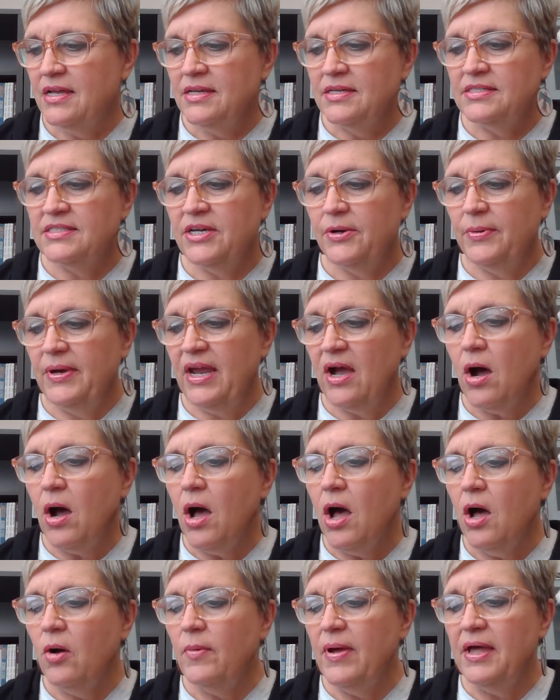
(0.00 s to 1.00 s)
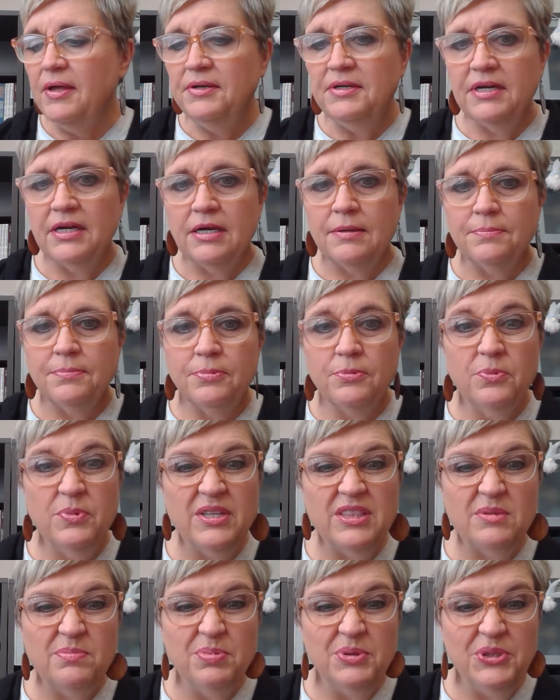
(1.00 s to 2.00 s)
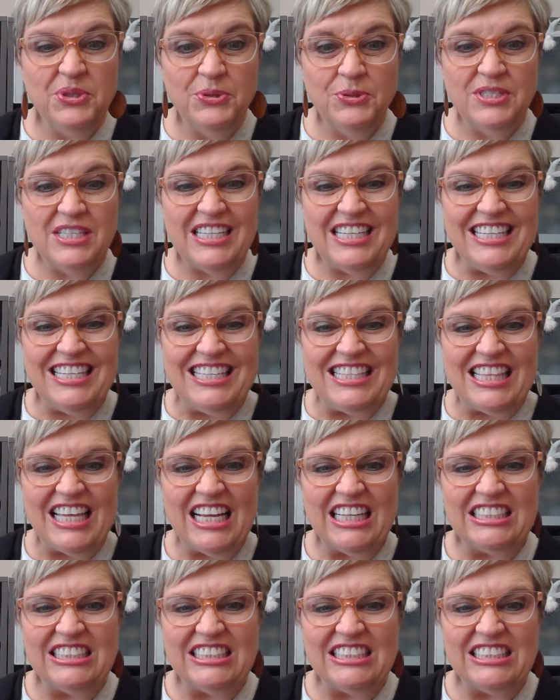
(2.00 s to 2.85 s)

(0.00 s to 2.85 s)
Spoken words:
So we all wound up with blue teeth.